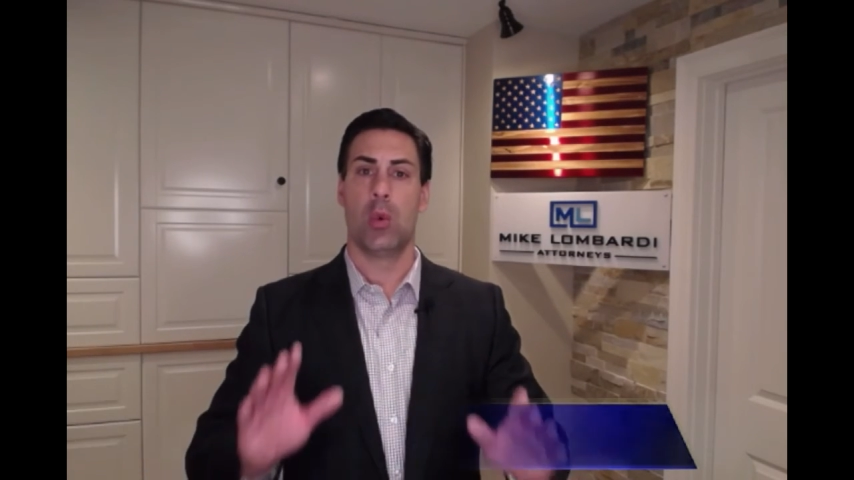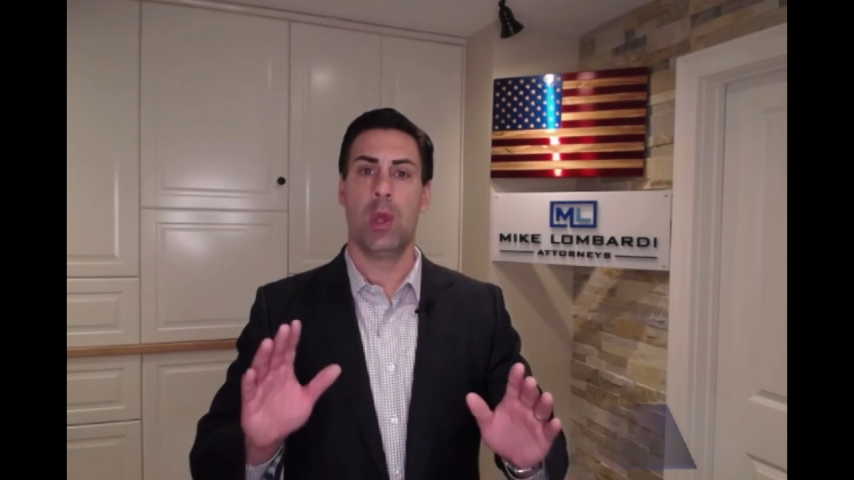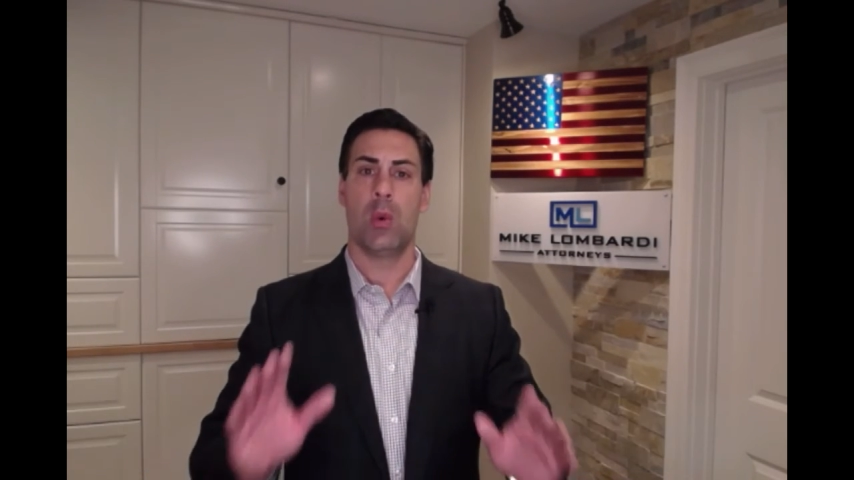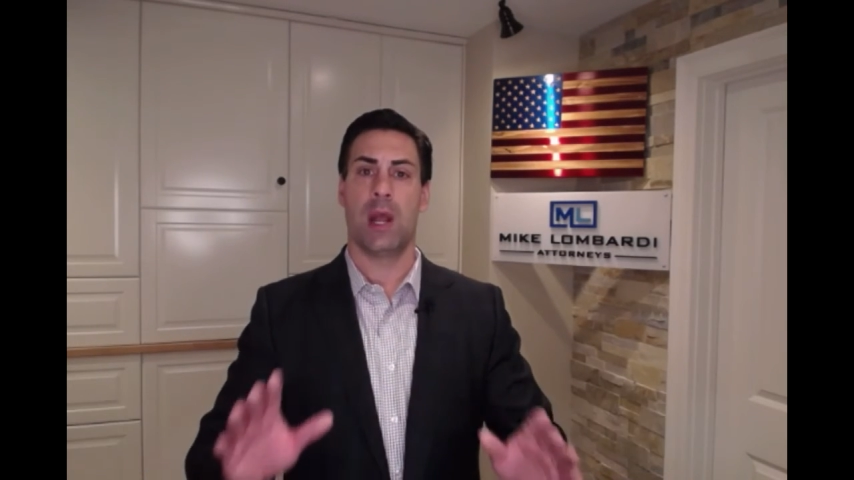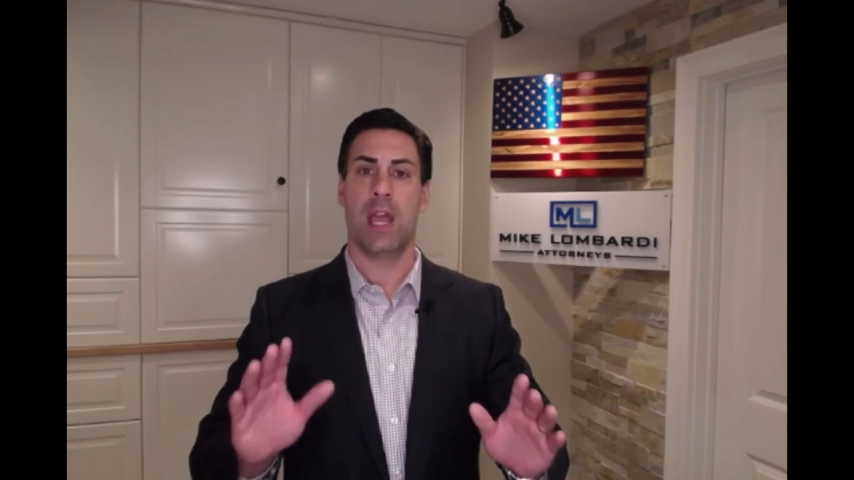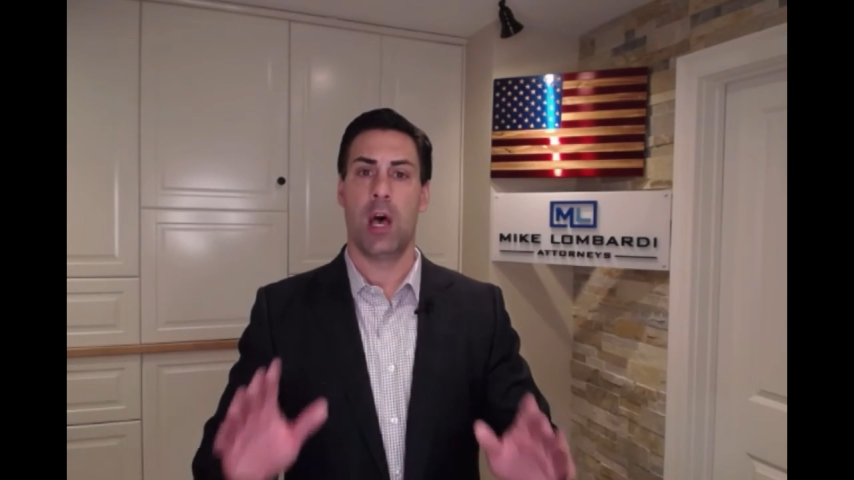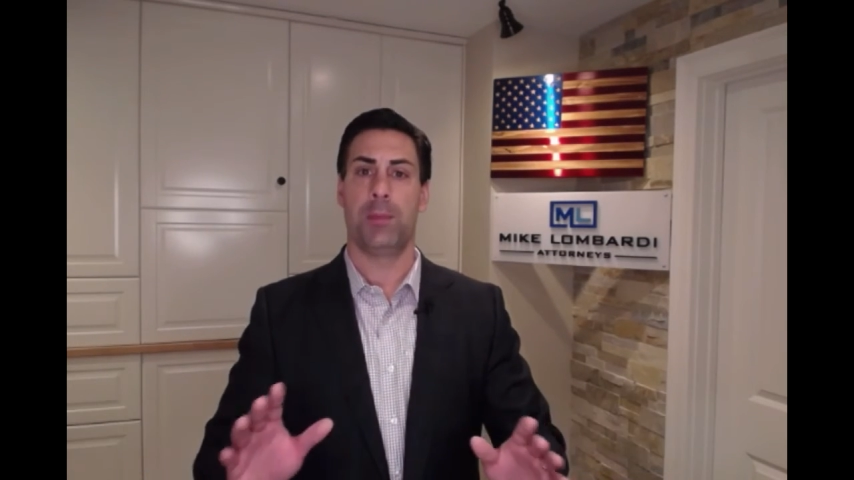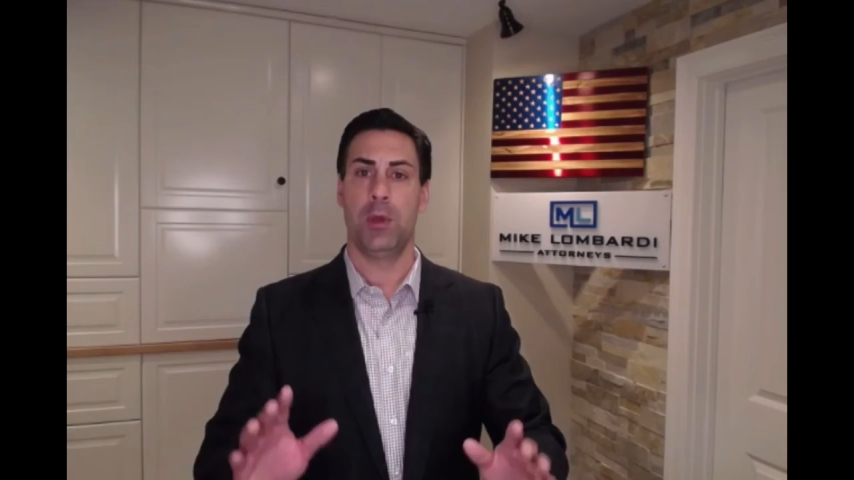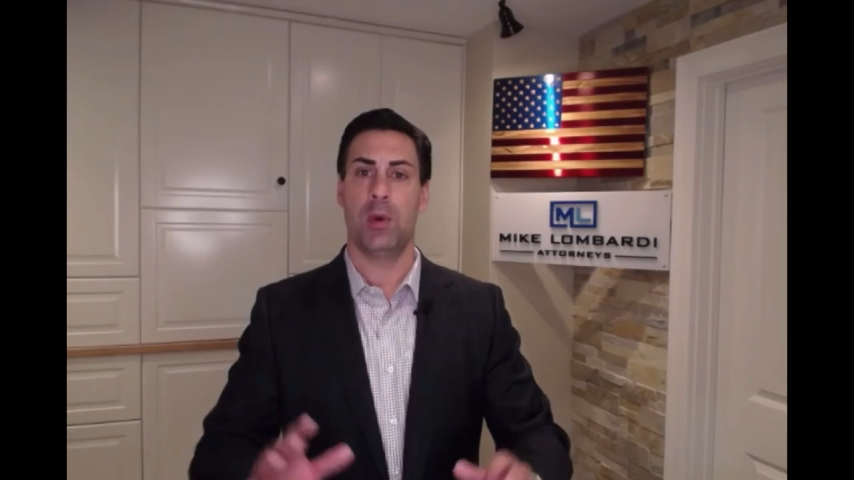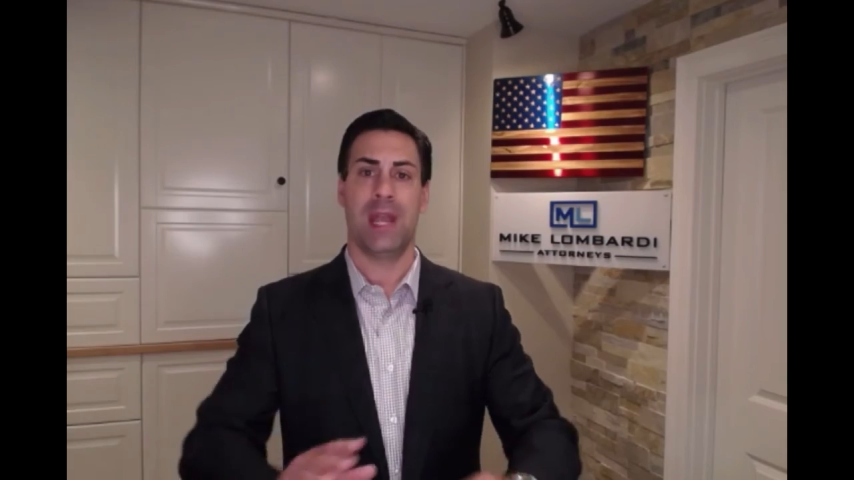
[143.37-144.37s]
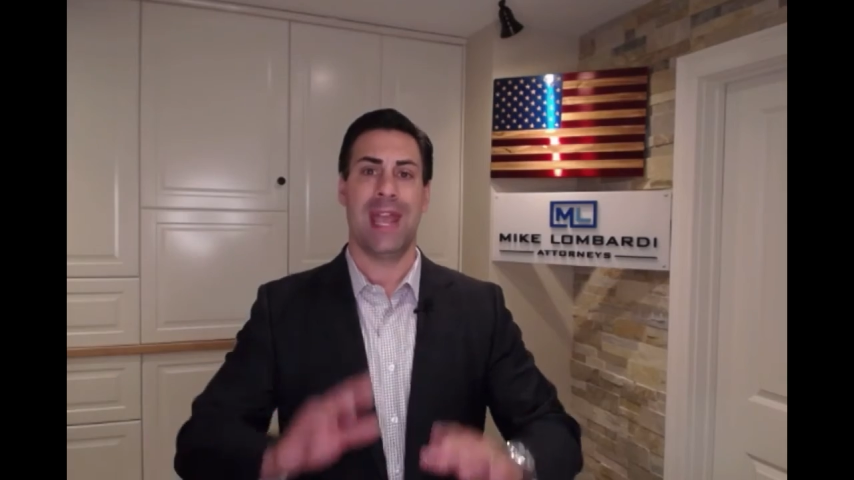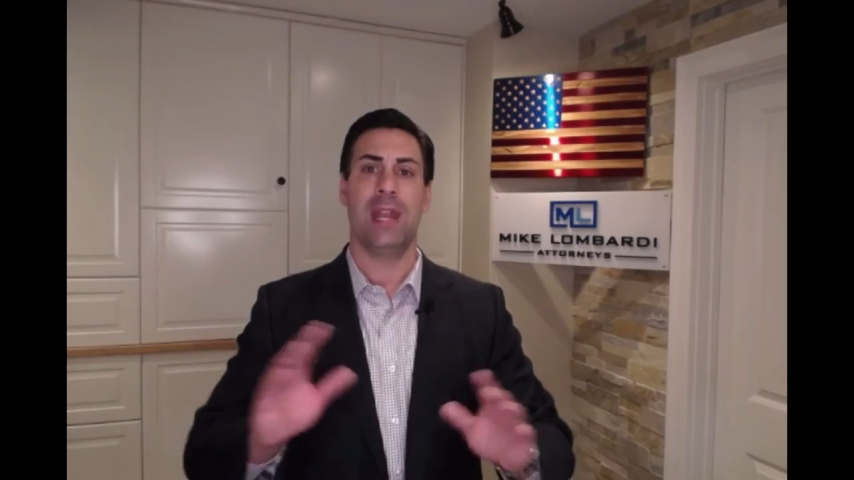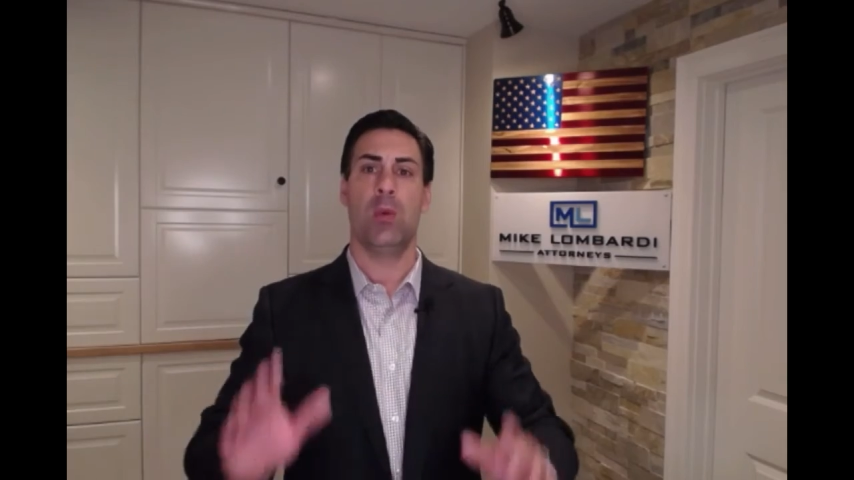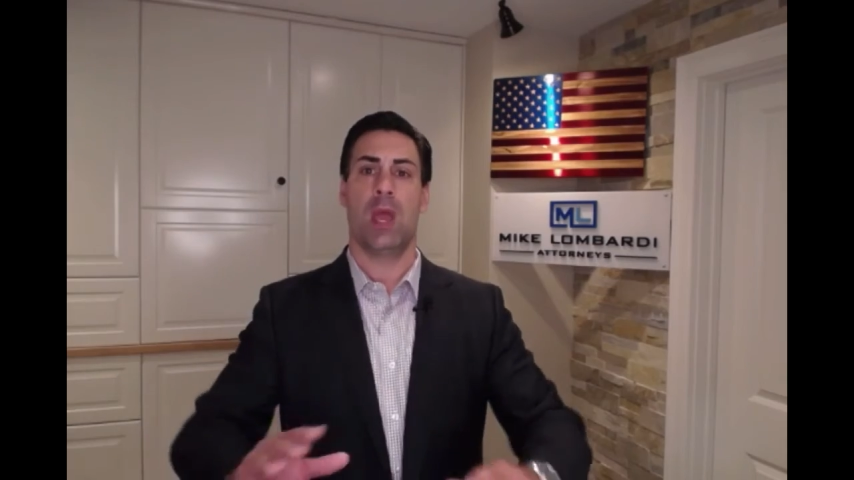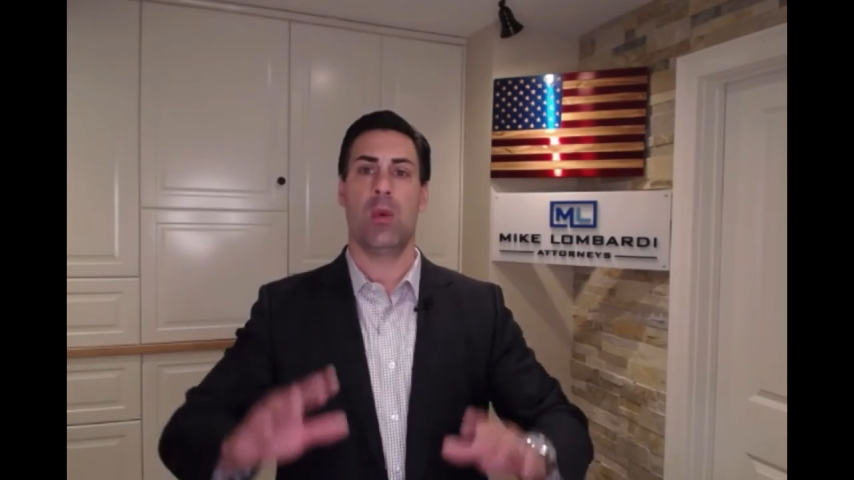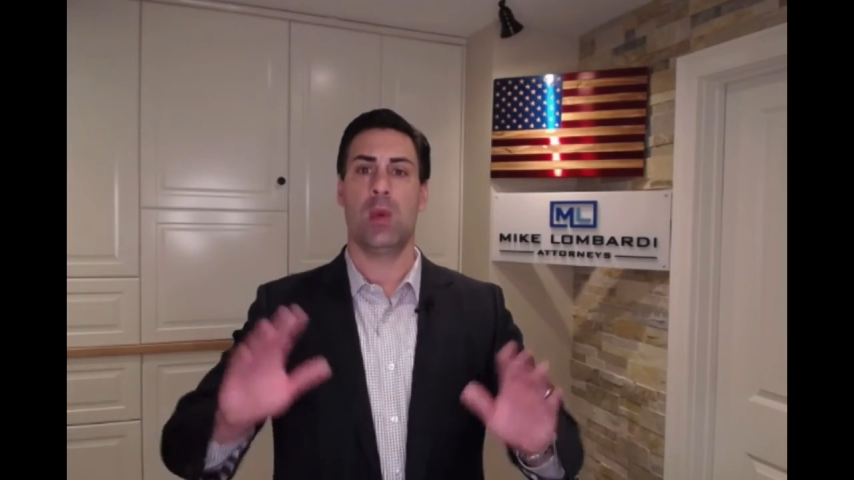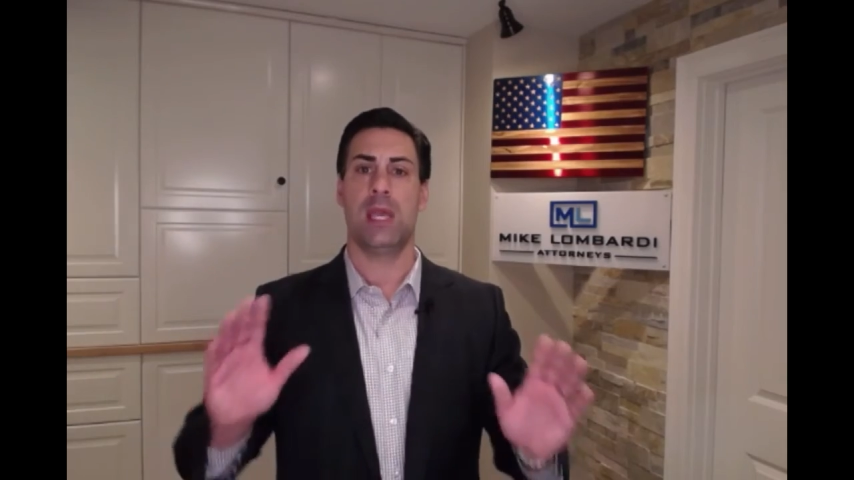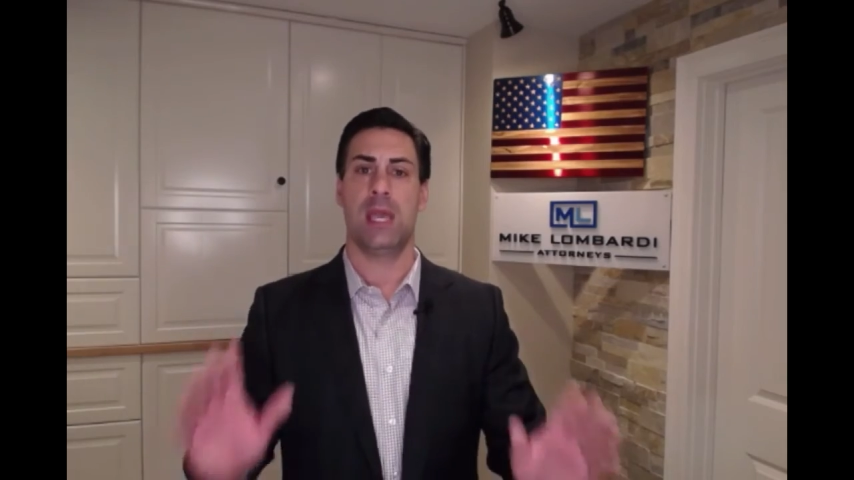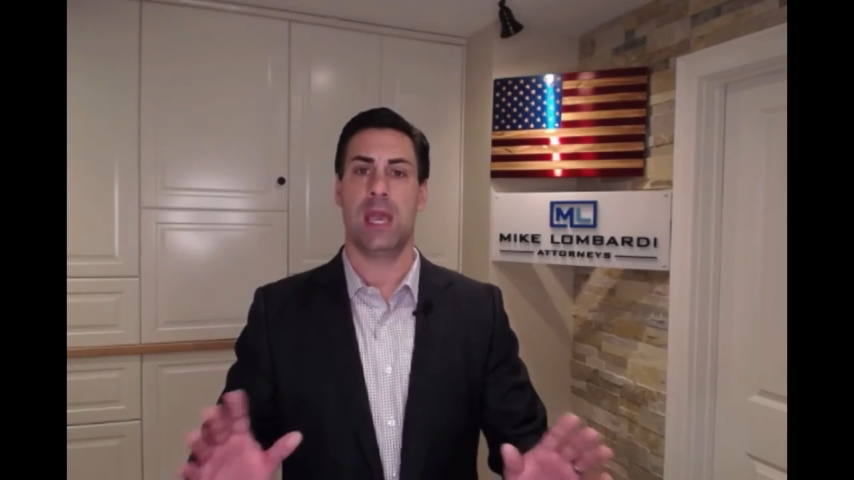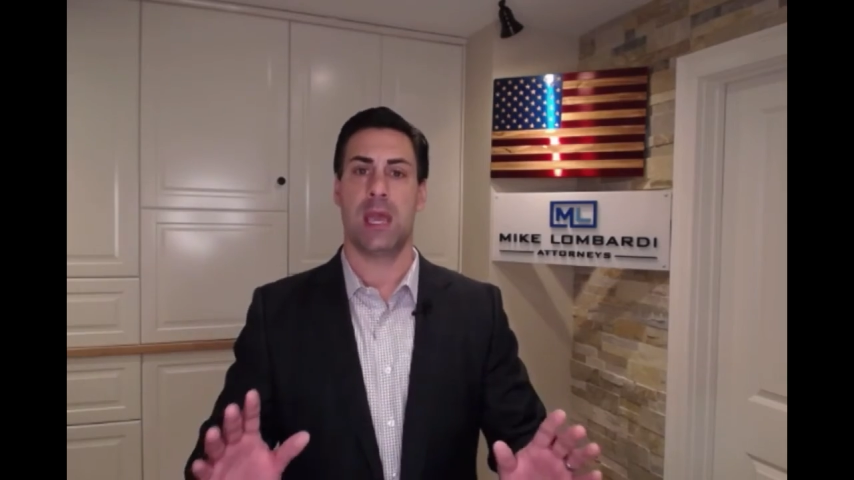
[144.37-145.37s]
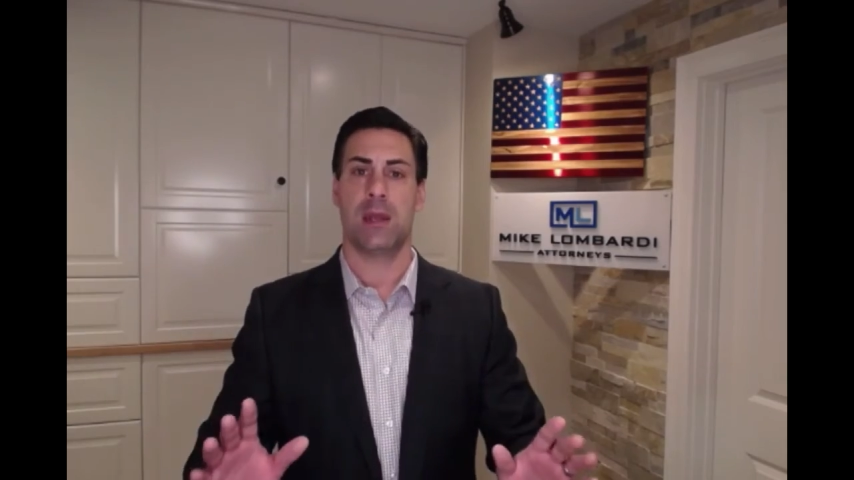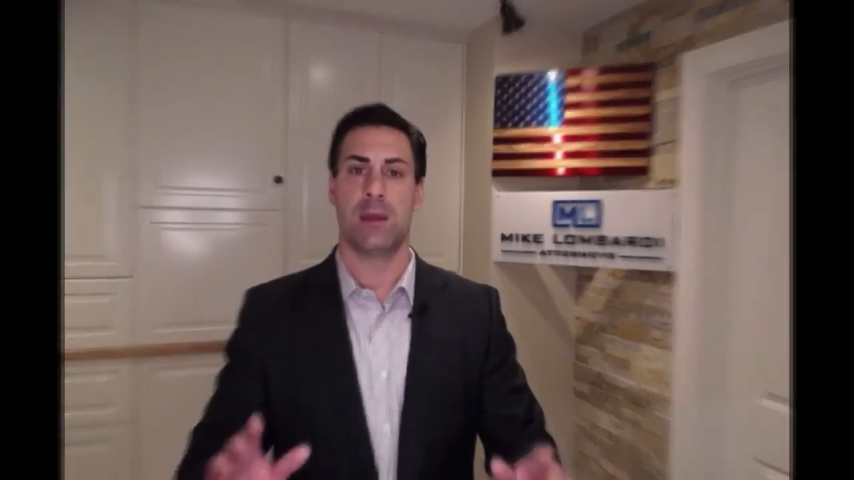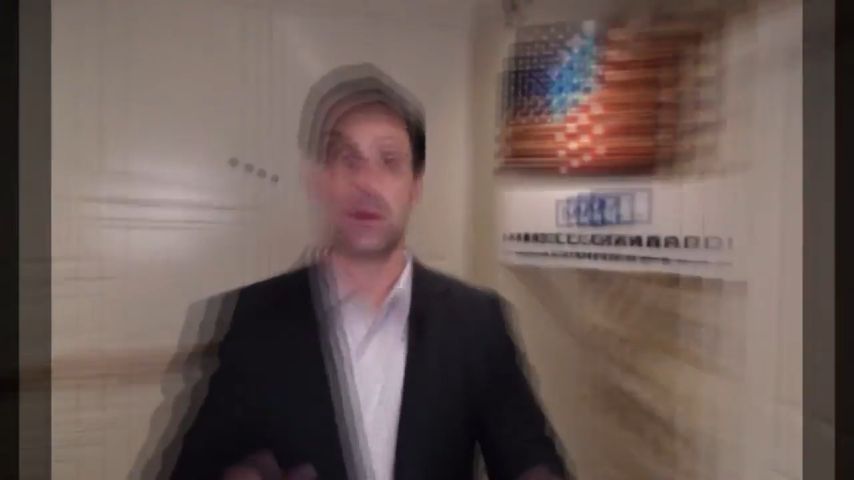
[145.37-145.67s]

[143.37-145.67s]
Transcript: We want to help you in any way we can